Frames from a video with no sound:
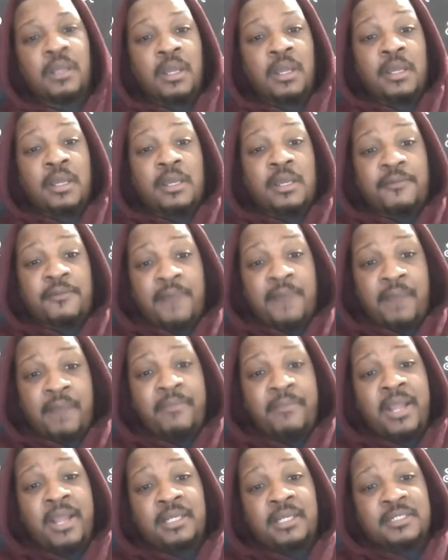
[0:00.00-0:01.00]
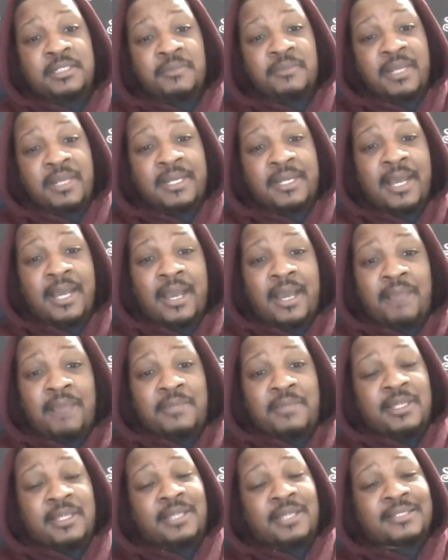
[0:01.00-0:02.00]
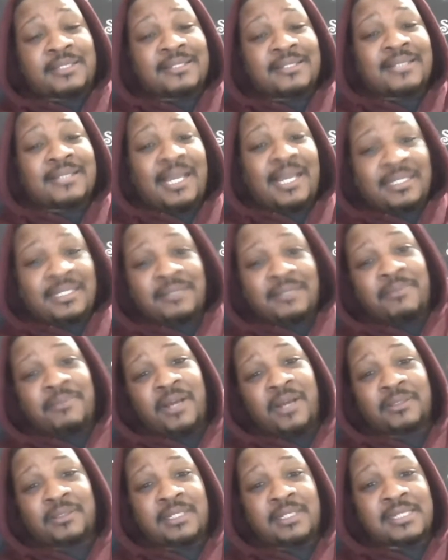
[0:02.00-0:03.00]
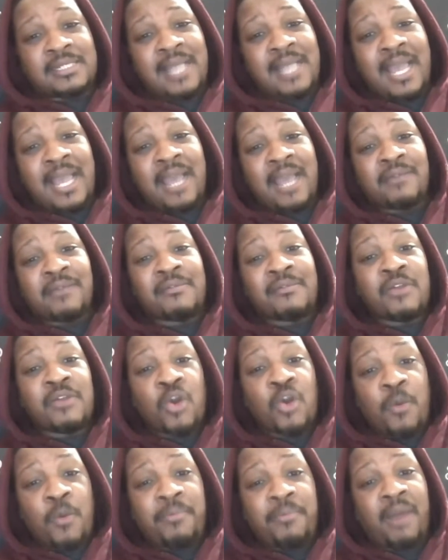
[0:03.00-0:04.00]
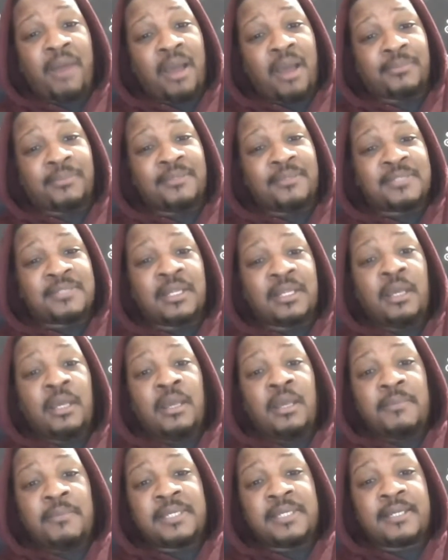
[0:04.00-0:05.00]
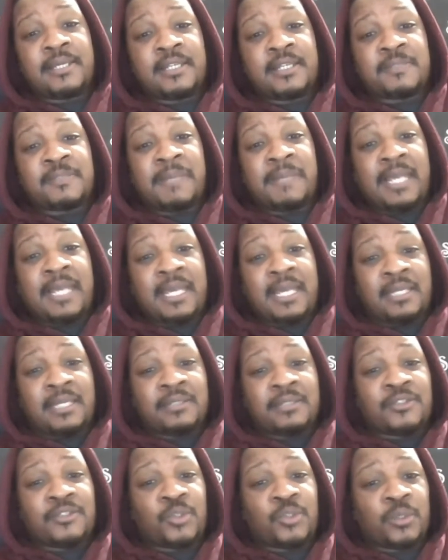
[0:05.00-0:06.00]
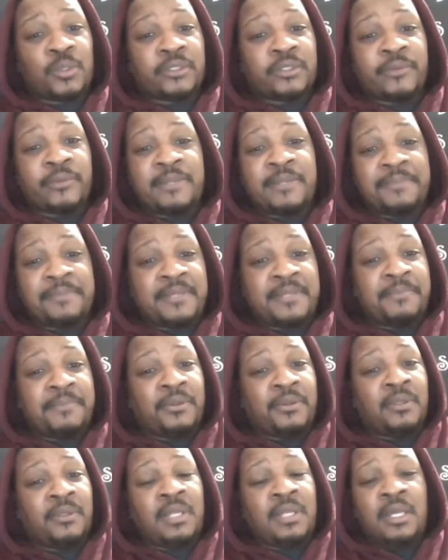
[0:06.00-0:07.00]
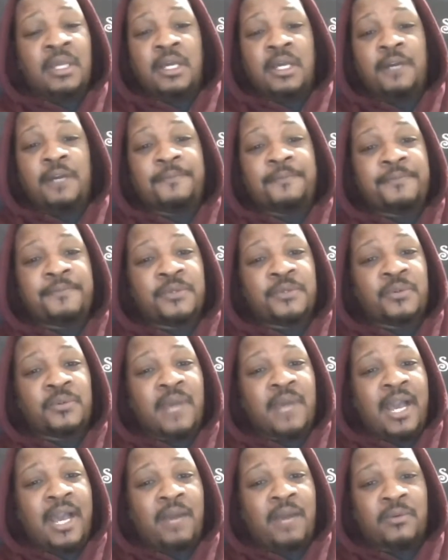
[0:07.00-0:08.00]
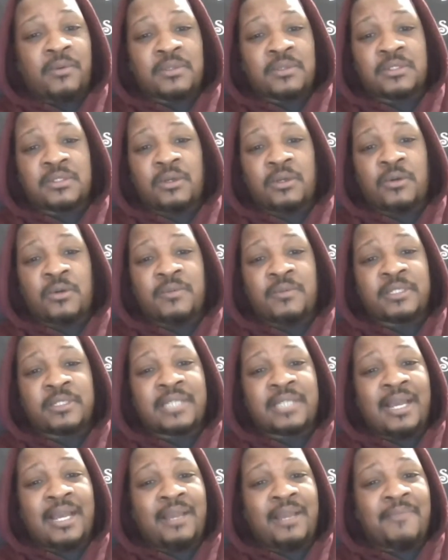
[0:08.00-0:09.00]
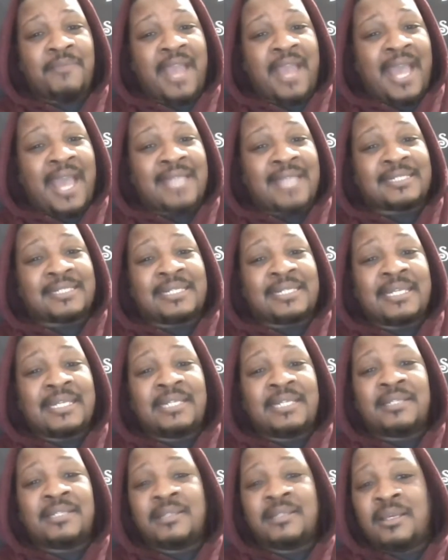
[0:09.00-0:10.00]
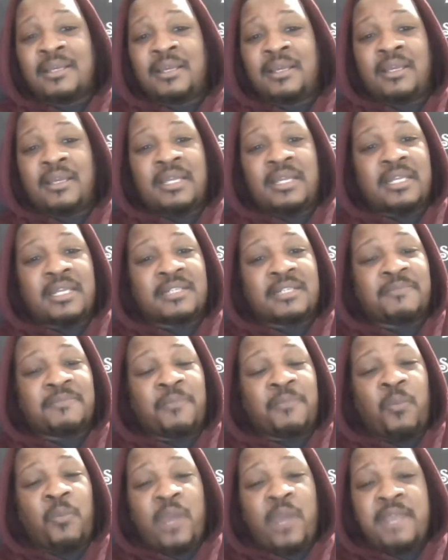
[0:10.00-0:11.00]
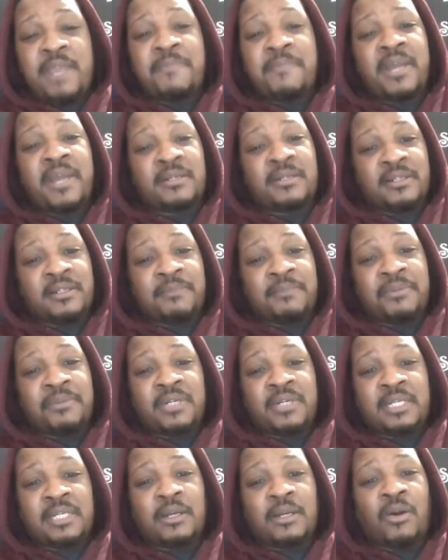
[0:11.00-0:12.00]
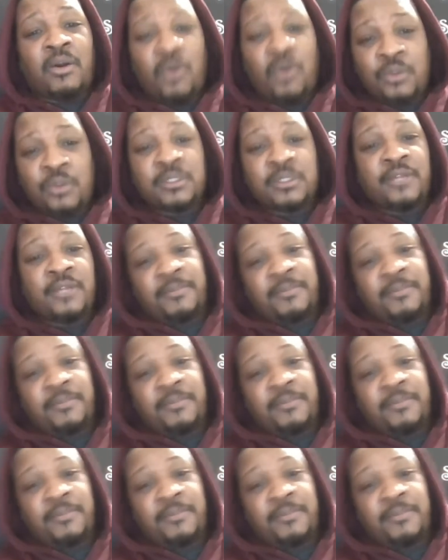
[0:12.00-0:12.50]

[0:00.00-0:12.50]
if I'm management, I'm excited about this. I have no problems because paying two or three people a few hours overtime as needed is way better than putting a whole nother